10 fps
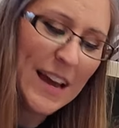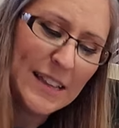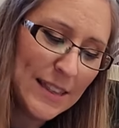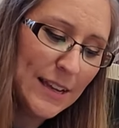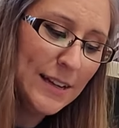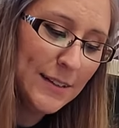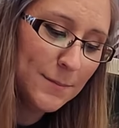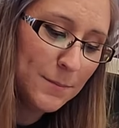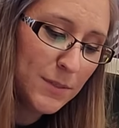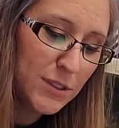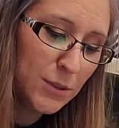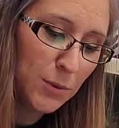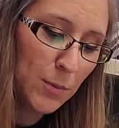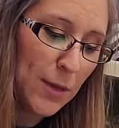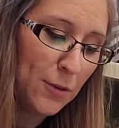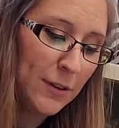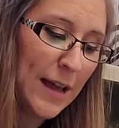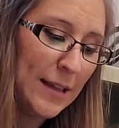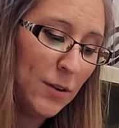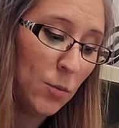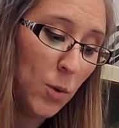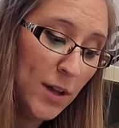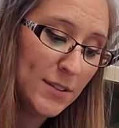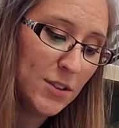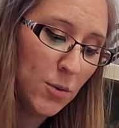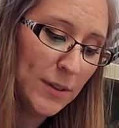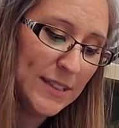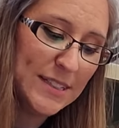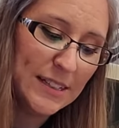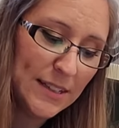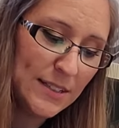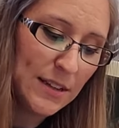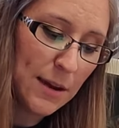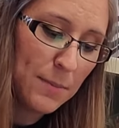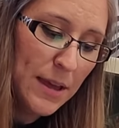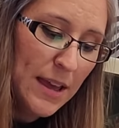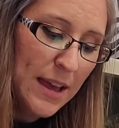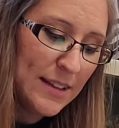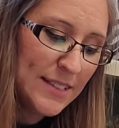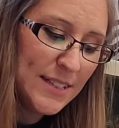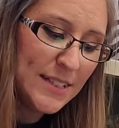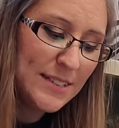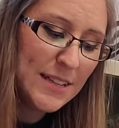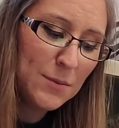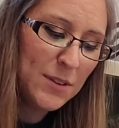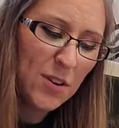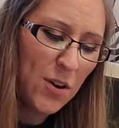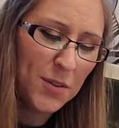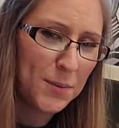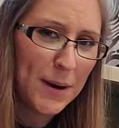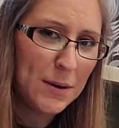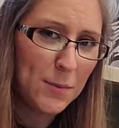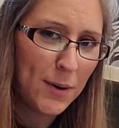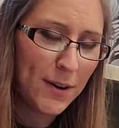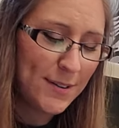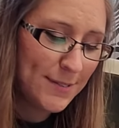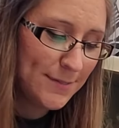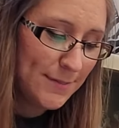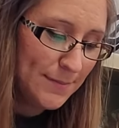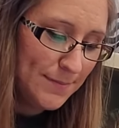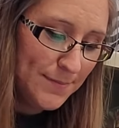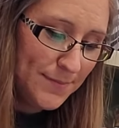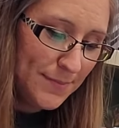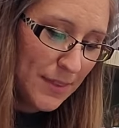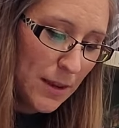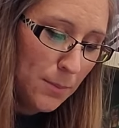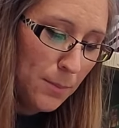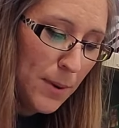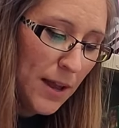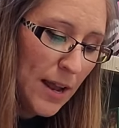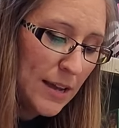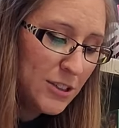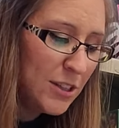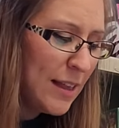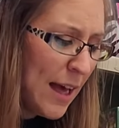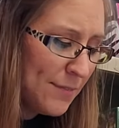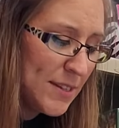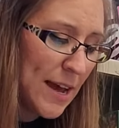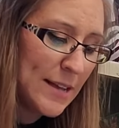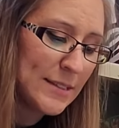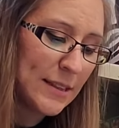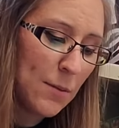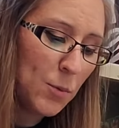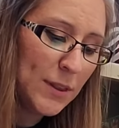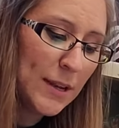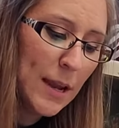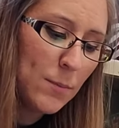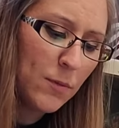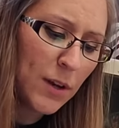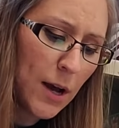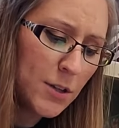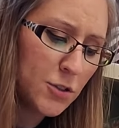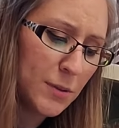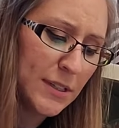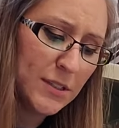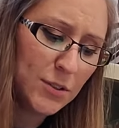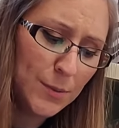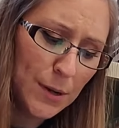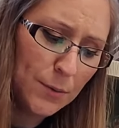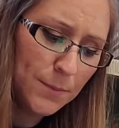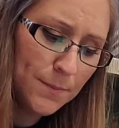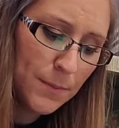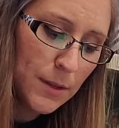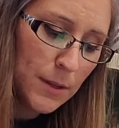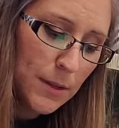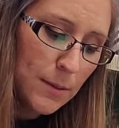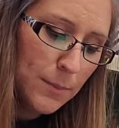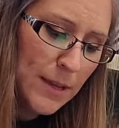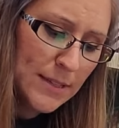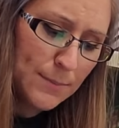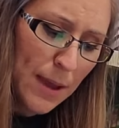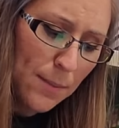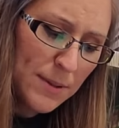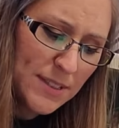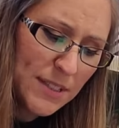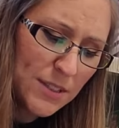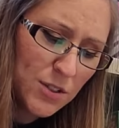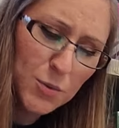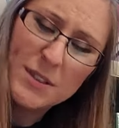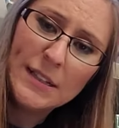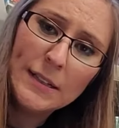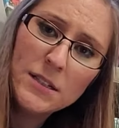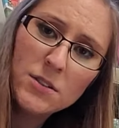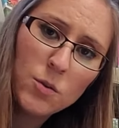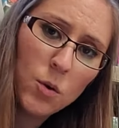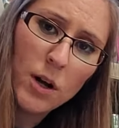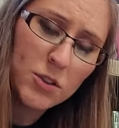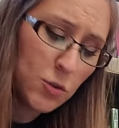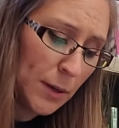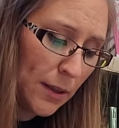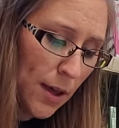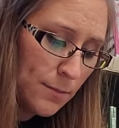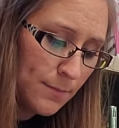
I think. She was rather glad there was no one listening this time, as it didn't sound at all the right word. But I shall have to ask them what the name of the country is, you know. Please, ma'am, is this New Zealand or Australia?